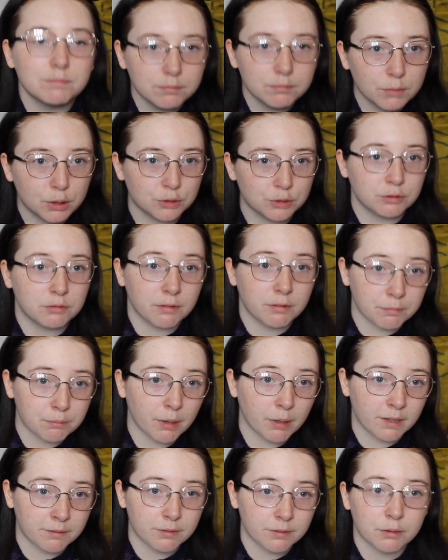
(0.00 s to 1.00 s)
Also with
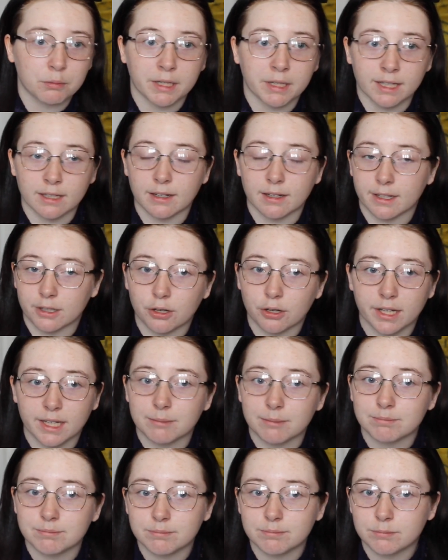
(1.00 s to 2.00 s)
Pray for the Wicked, I got
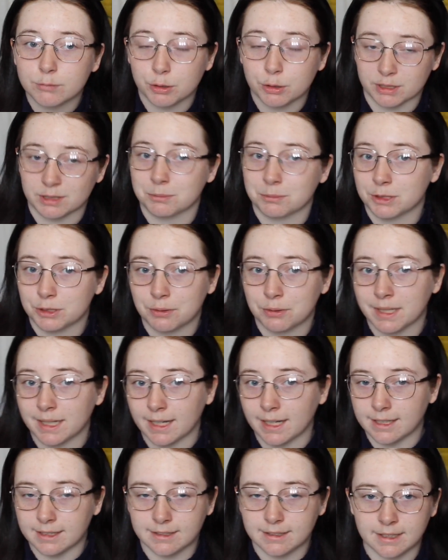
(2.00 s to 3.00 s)
it Christmas
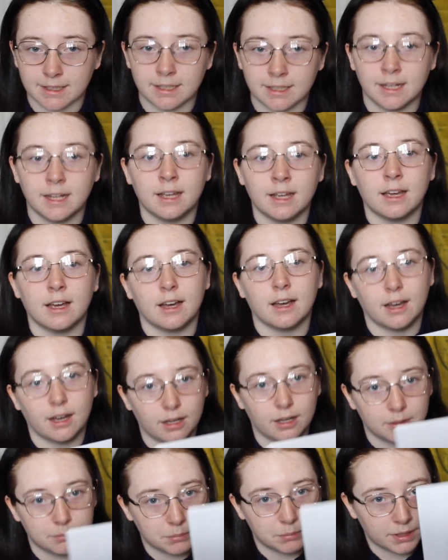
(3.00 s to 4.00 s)
2018.
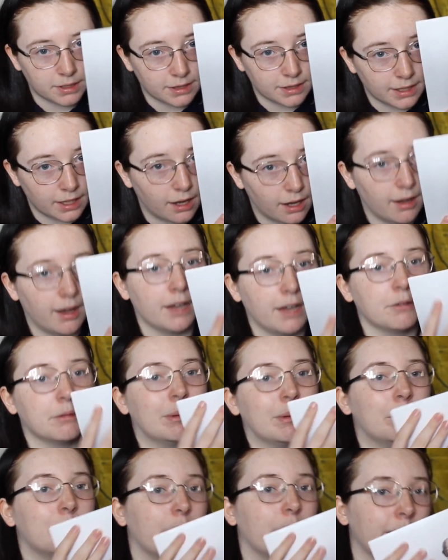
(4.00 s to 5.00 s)
But I
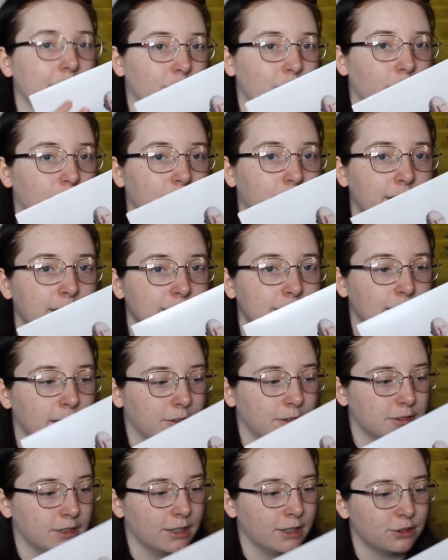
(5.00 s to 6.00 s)
remember I got this and I
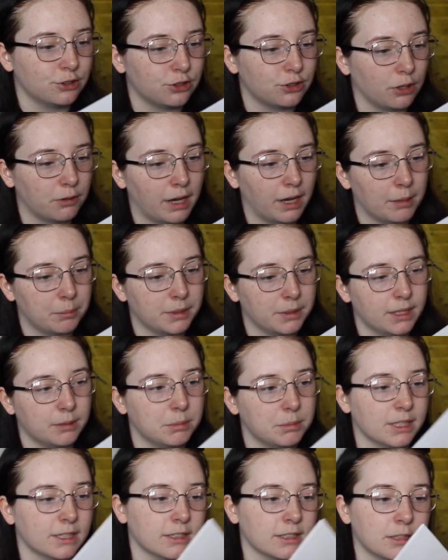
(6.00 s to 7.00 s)
was like so happy
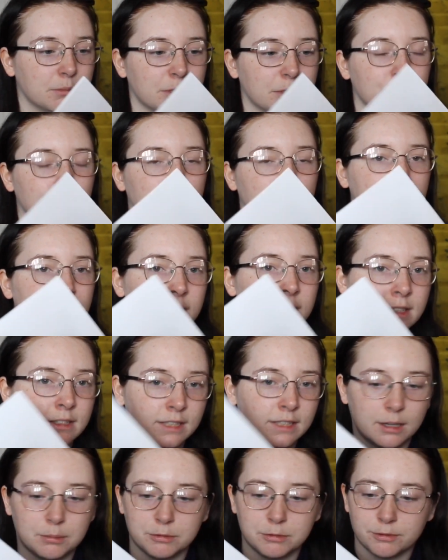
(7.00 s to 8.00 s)
because I'd been wanting this
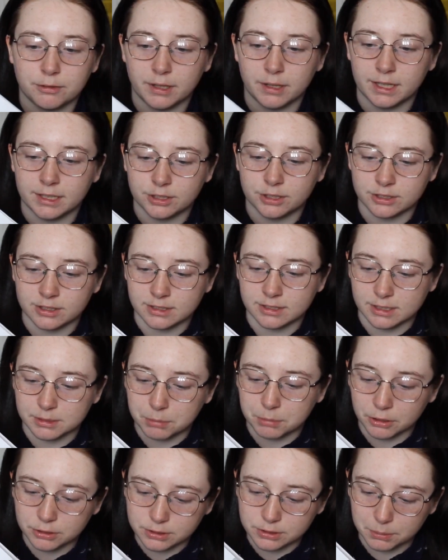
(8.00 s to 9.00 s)
album for ages, because it's
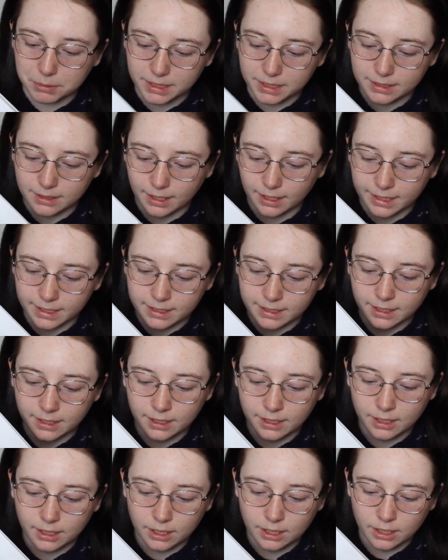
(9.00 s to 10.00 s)
possibly like,
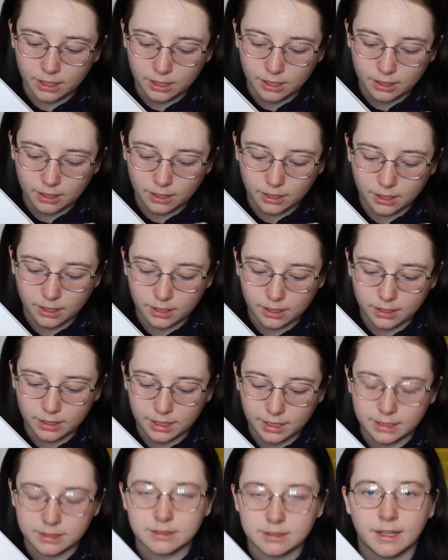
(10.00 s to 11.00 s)
it's